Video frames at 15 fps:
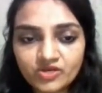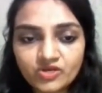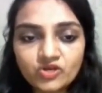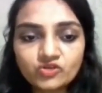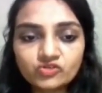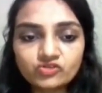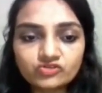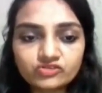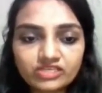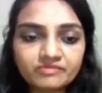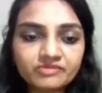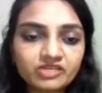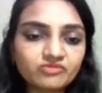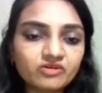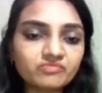So symptom
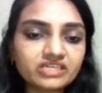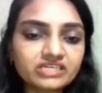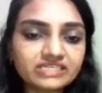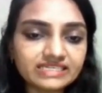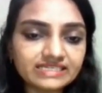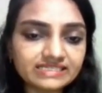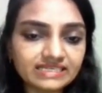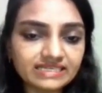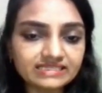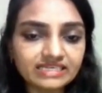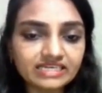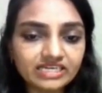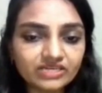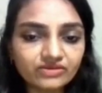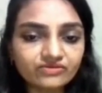of the disease
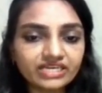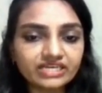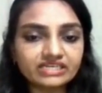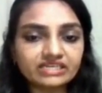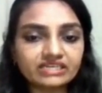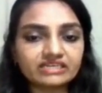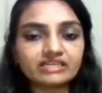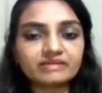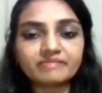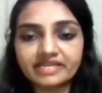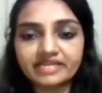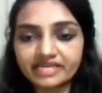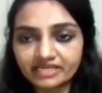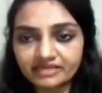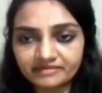include internal
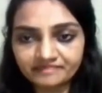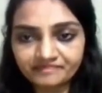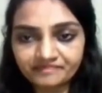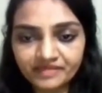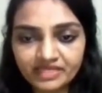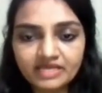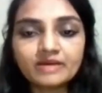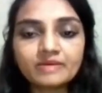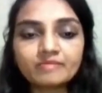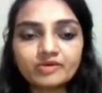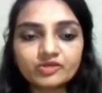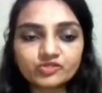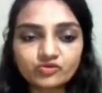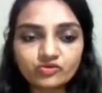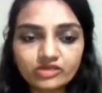bleeding,
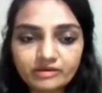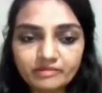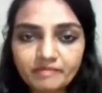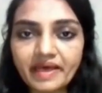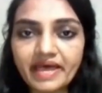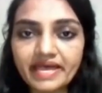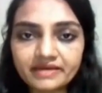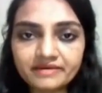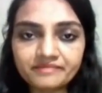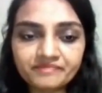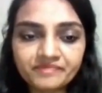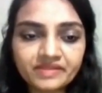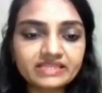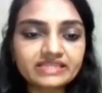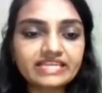muscular pain,
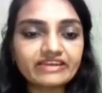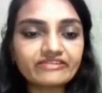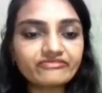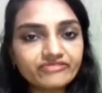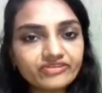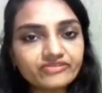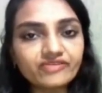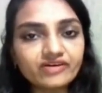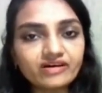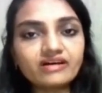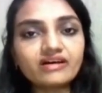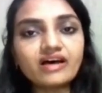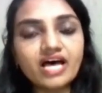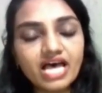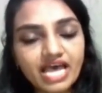then fever,
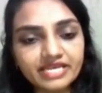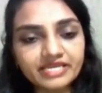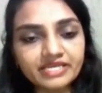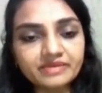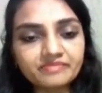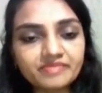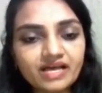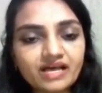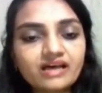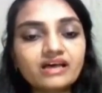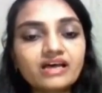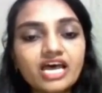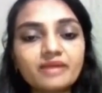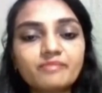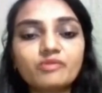anemia,
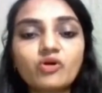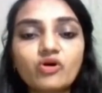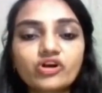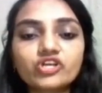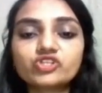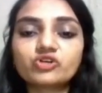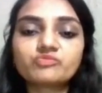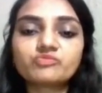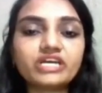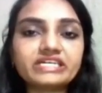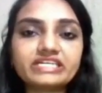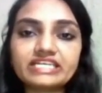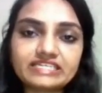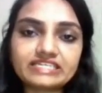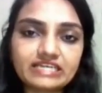and blockage of the
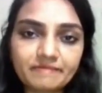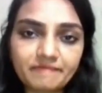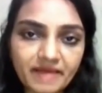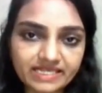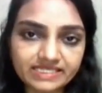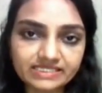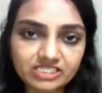intestinal passage.